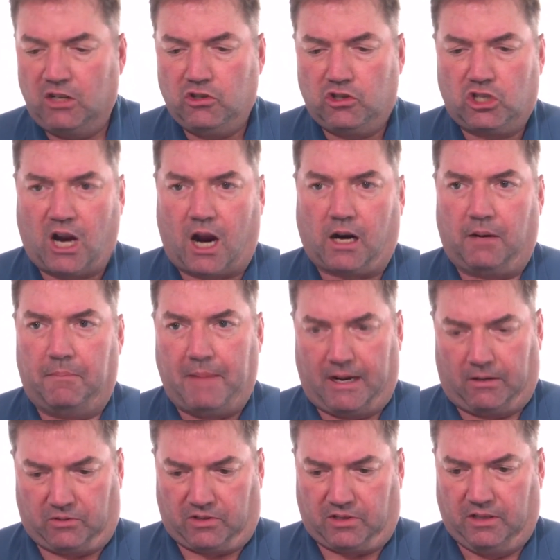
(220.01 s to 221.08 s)
shock
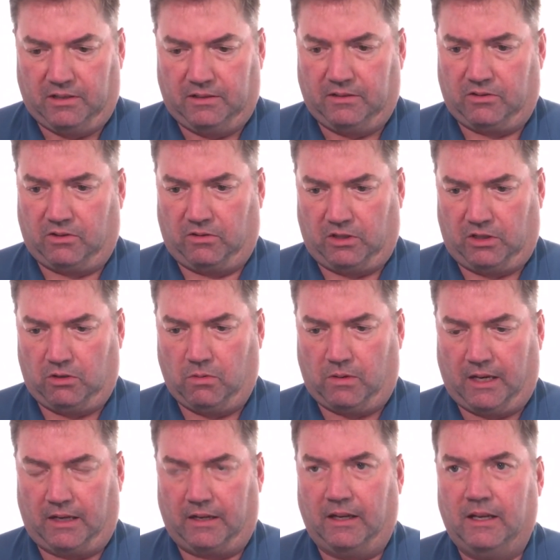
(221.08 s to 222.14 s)
mounts, so that you
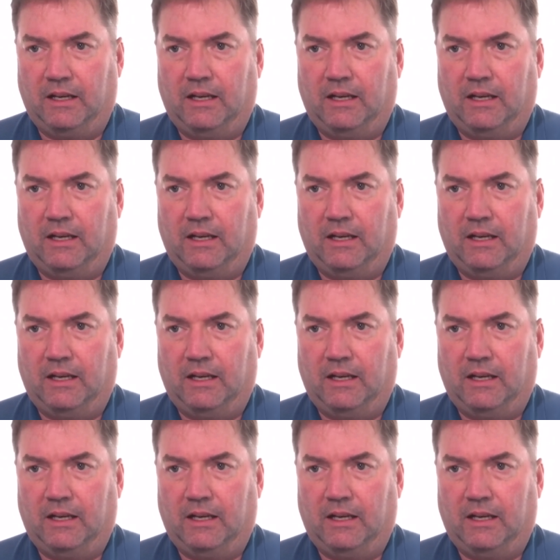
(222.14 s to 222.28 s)
can